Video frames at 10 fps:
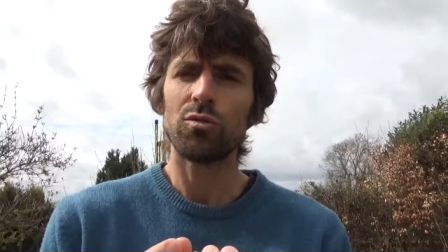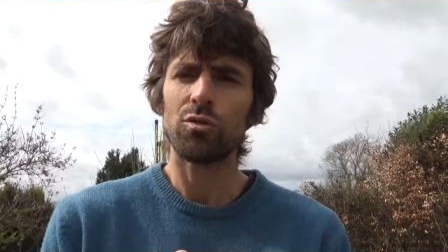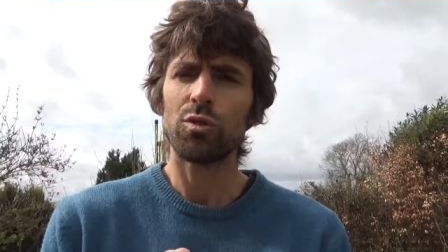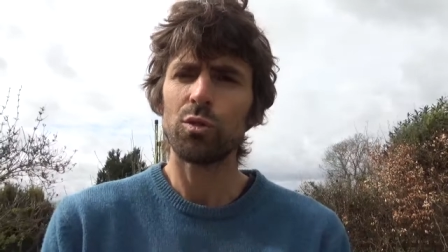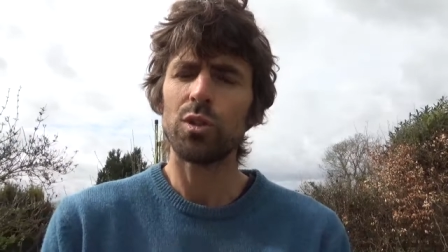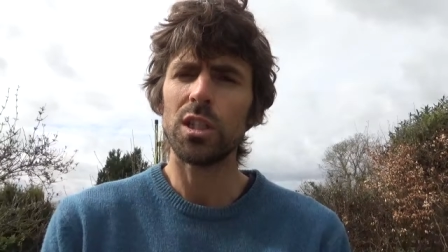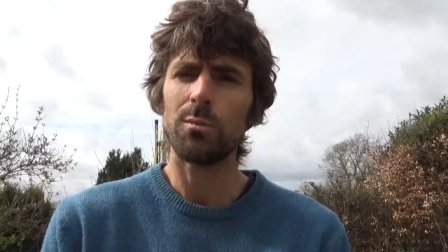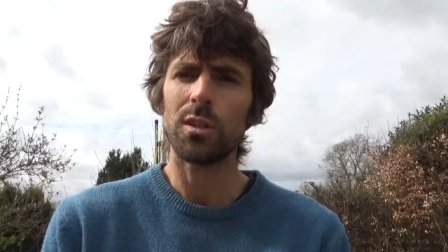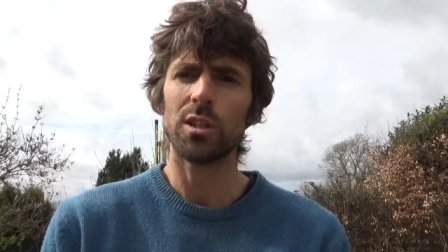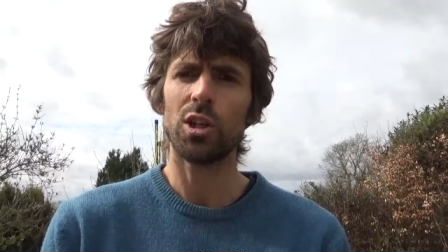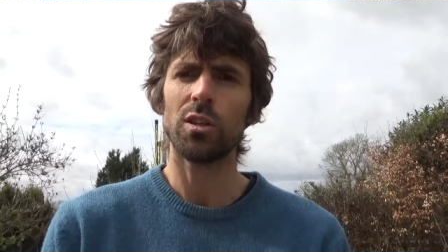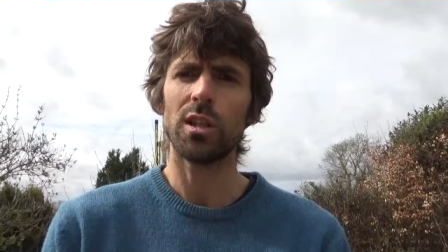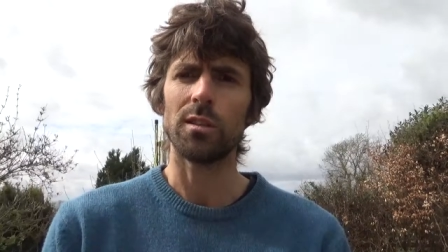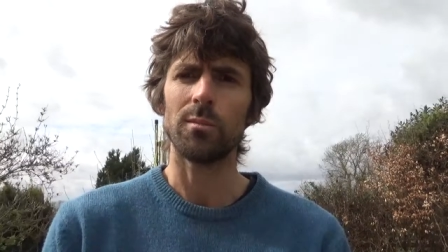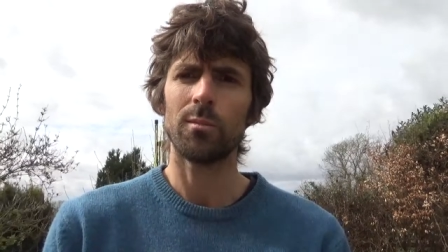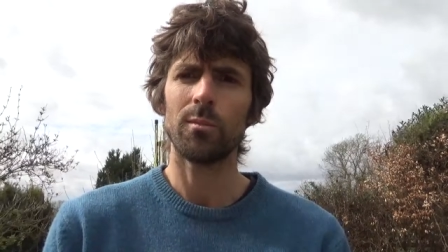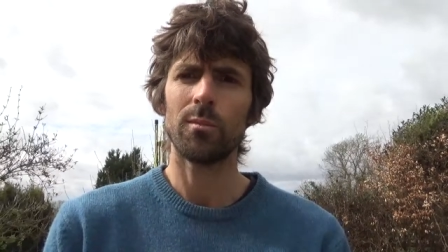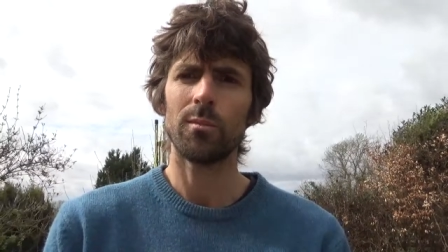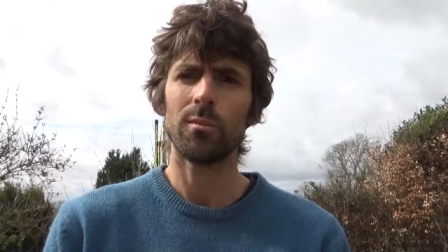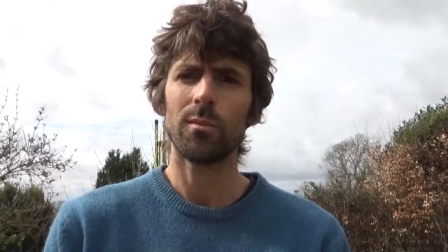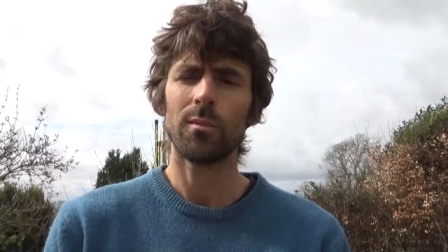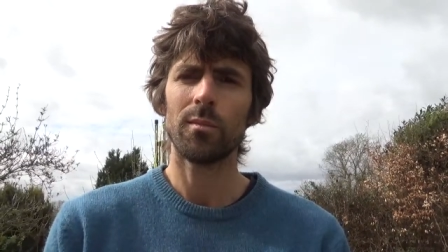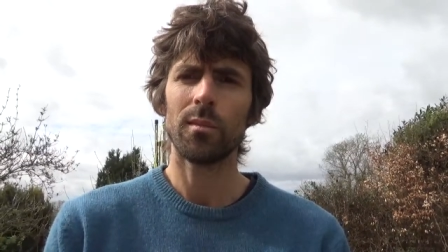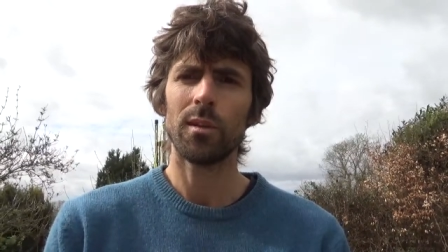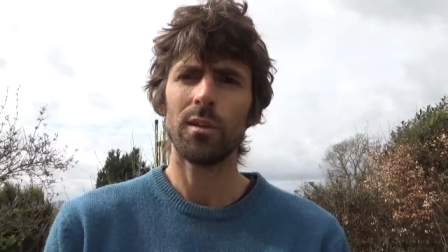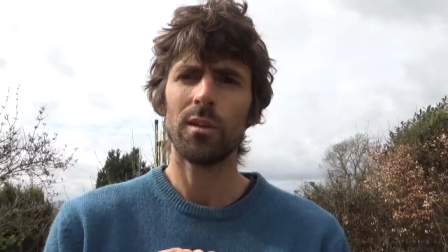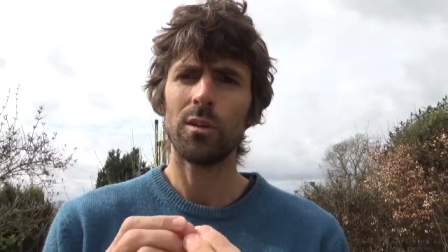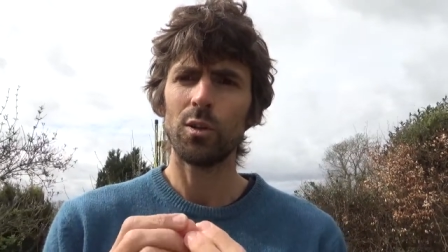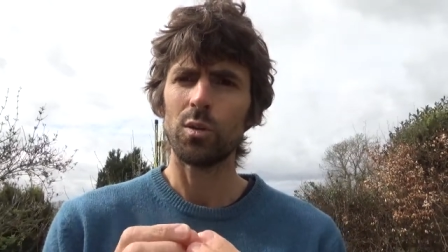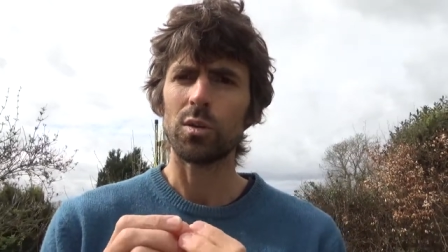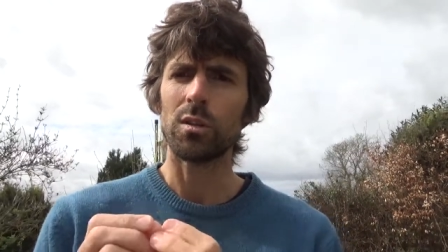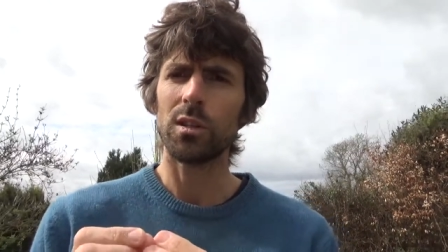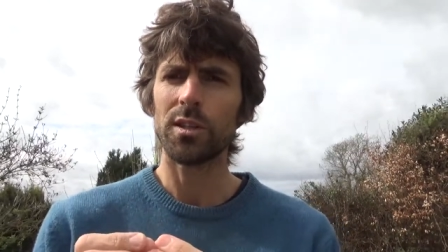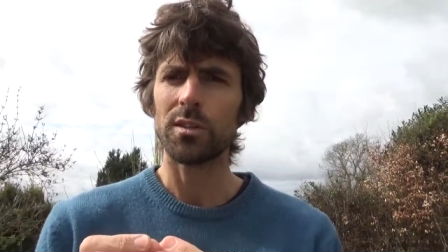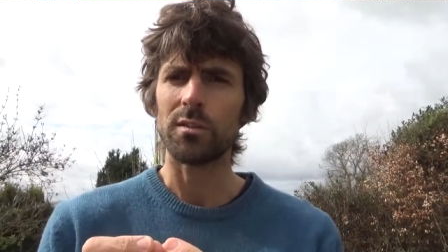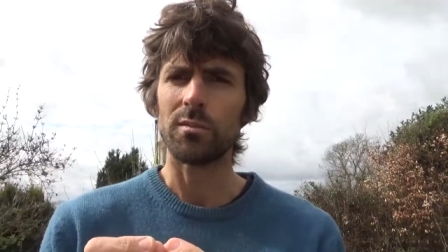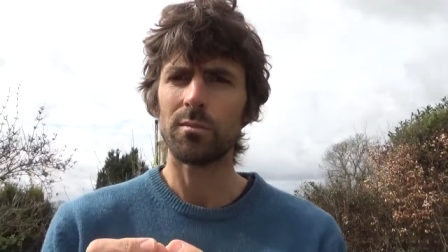true deepest longing? Look, listen.